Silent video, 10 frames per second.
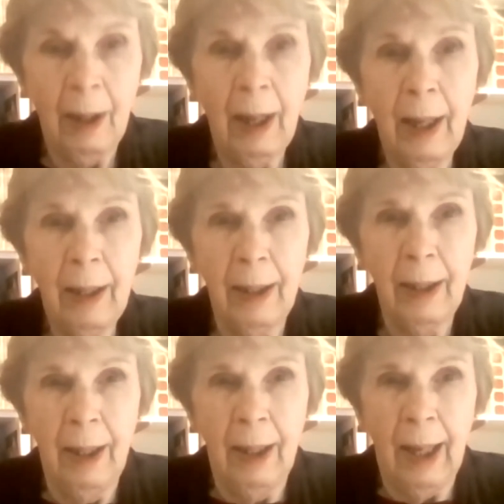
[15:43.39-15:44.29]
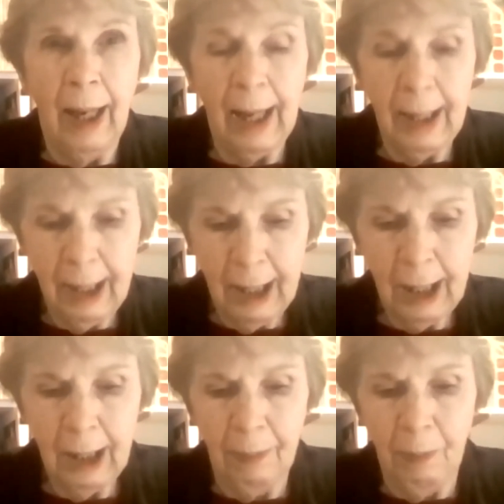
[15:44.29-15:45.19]
and a
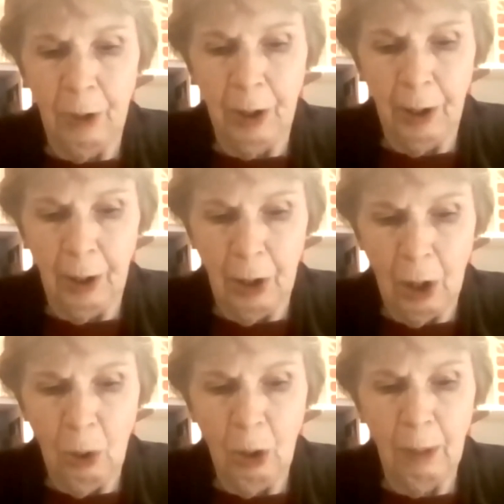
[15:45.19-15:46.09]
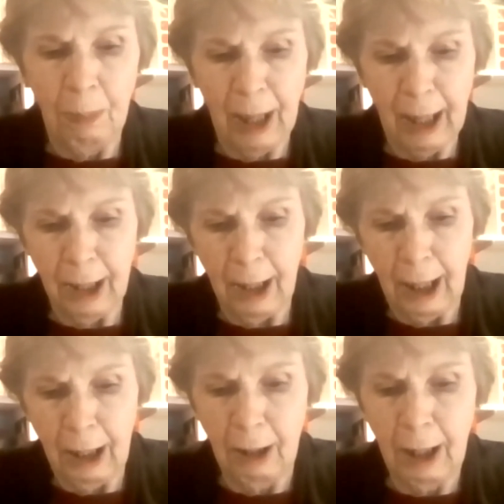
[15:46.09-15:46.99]
system with no capacity
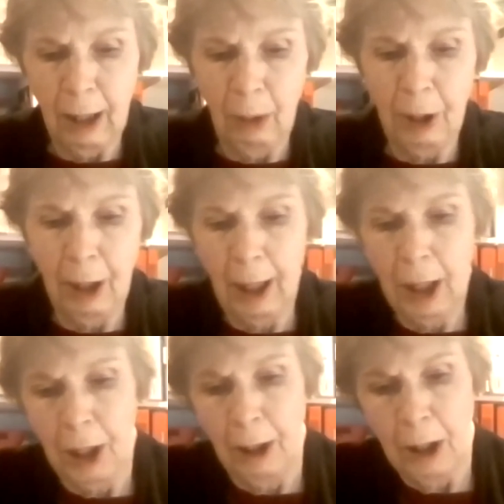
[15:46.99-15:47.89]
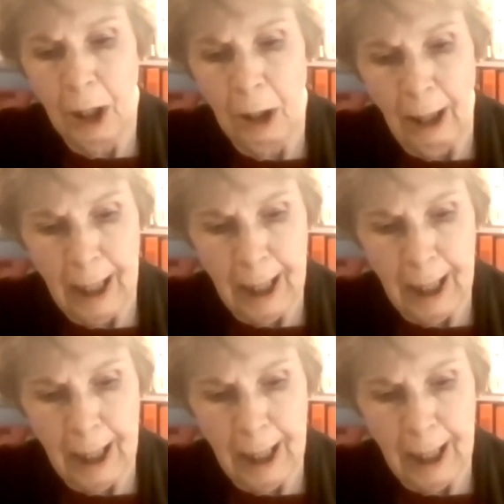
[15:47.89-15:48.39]
to deal with additional stress.